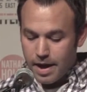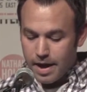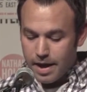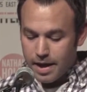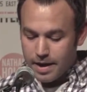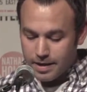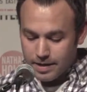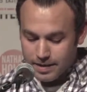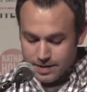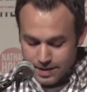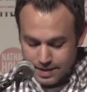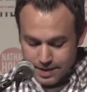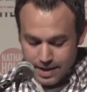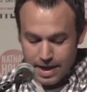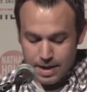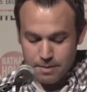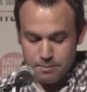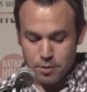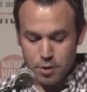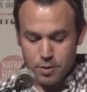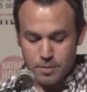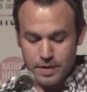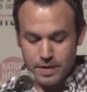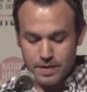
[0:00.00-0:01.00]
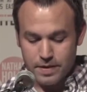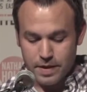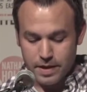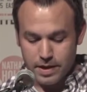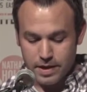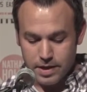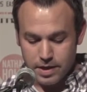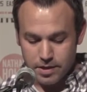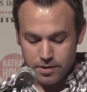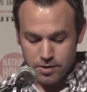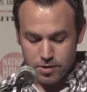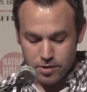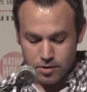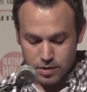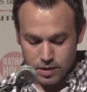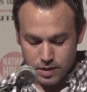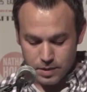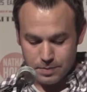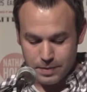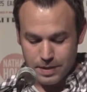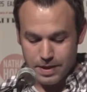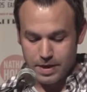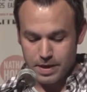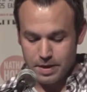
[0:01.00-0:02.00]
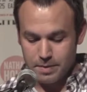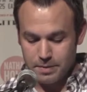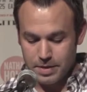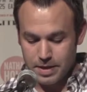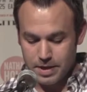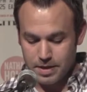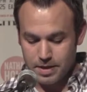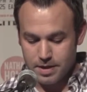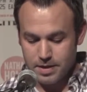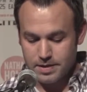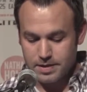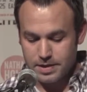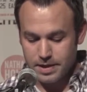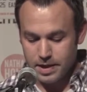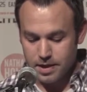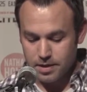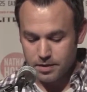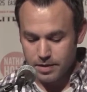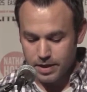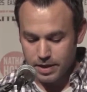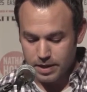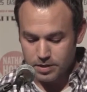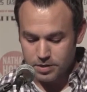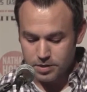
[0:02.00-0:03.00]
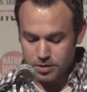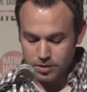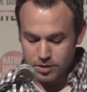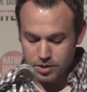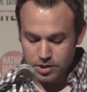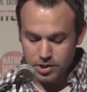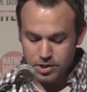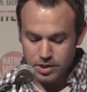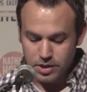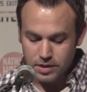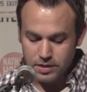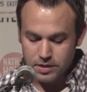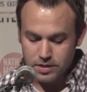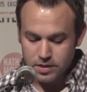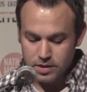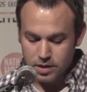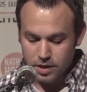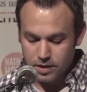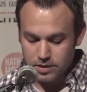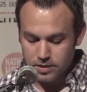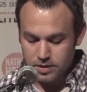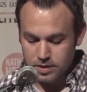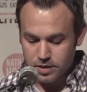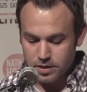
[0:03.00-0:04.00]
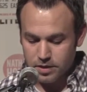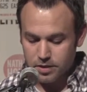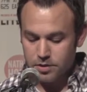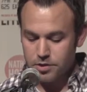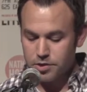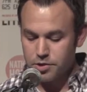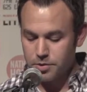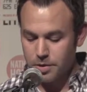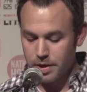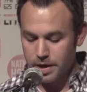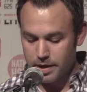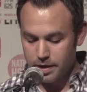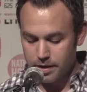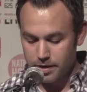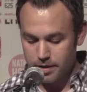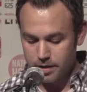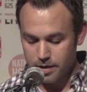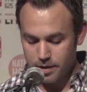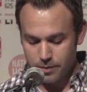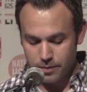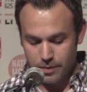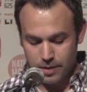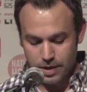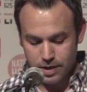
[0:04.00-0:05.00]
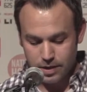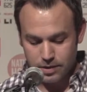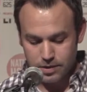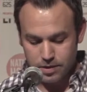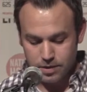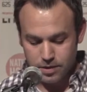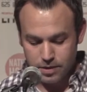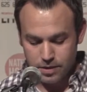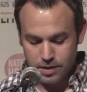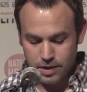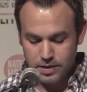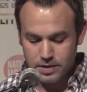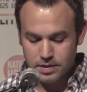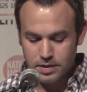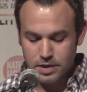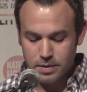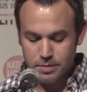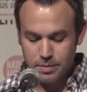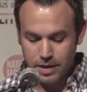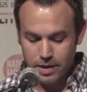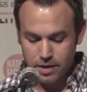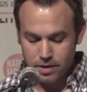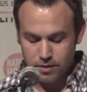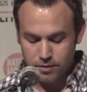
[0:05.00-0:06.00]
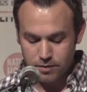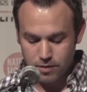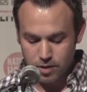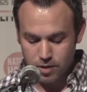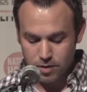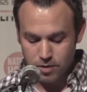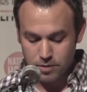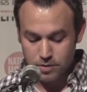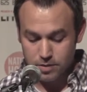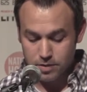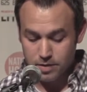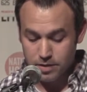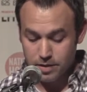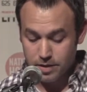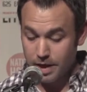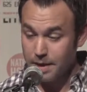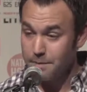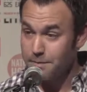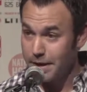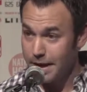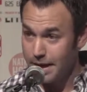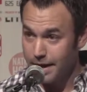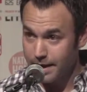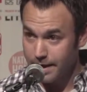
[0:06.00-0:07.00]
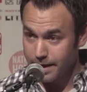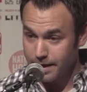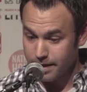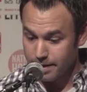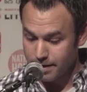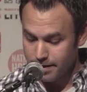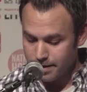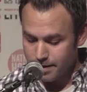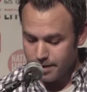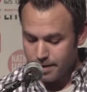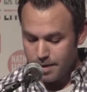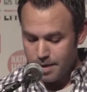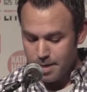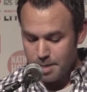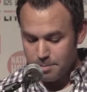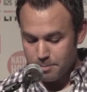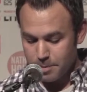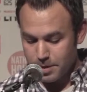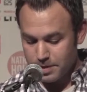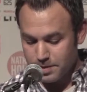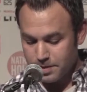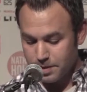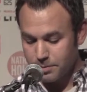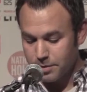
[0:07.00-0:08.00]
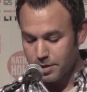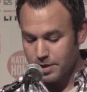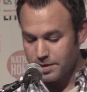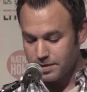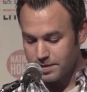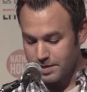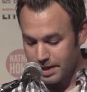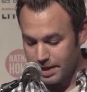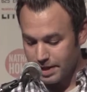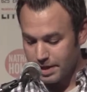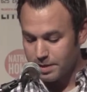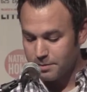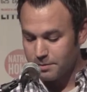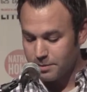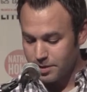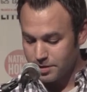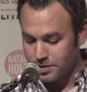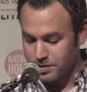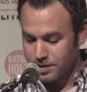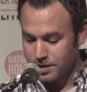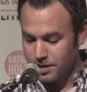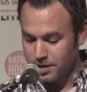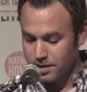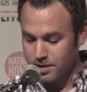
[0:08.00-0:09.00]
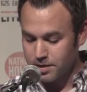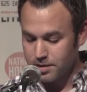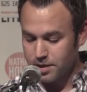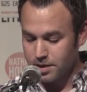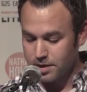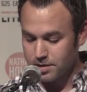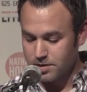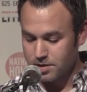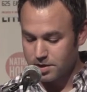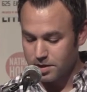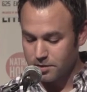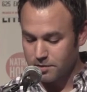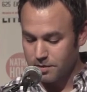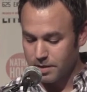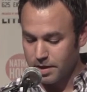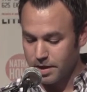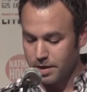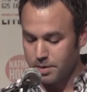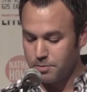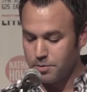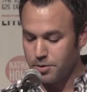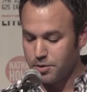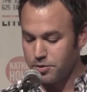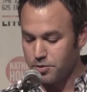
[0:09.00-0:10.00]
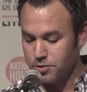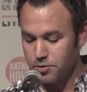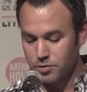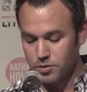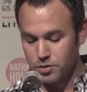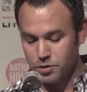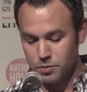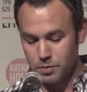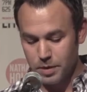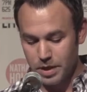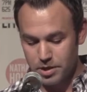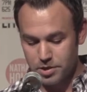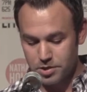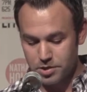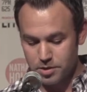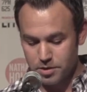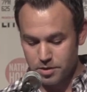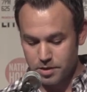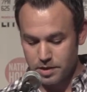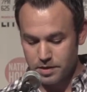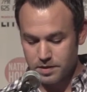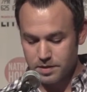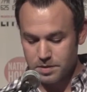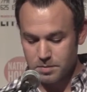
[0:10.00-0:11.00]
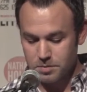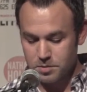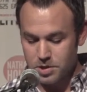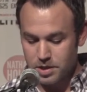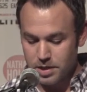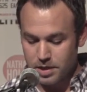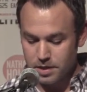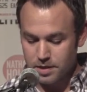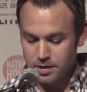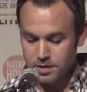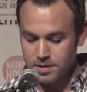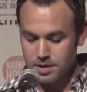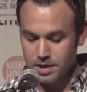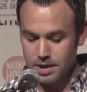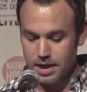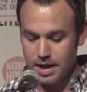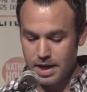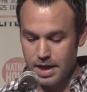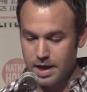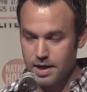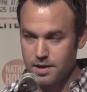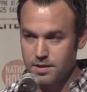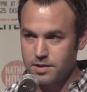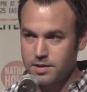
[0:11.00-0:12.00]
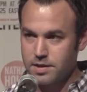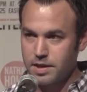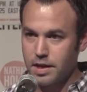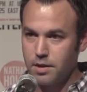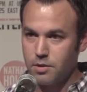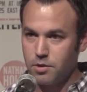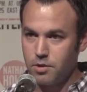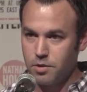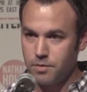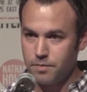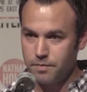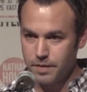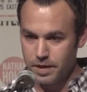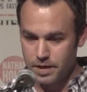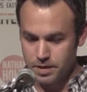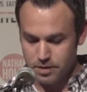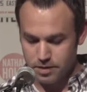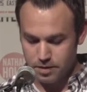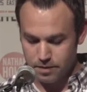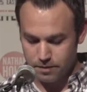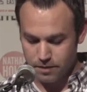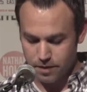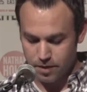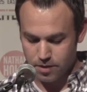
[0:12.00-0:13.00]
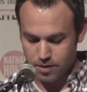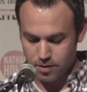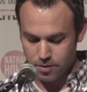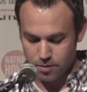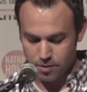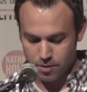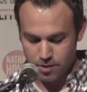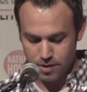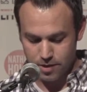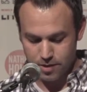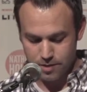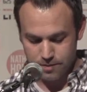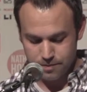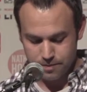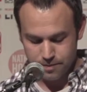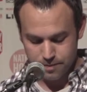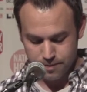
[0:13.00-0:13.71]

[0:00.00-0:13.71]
And it's at that moment that I hear a noise behind me, a sound like dirty sheets tossed into the dryer, and when I turn, I see a pile of clothes. Not mine, but someone has taken mercy, tossed a gray Purdue sweatshirt and some jeans and a hand towel into the far corner.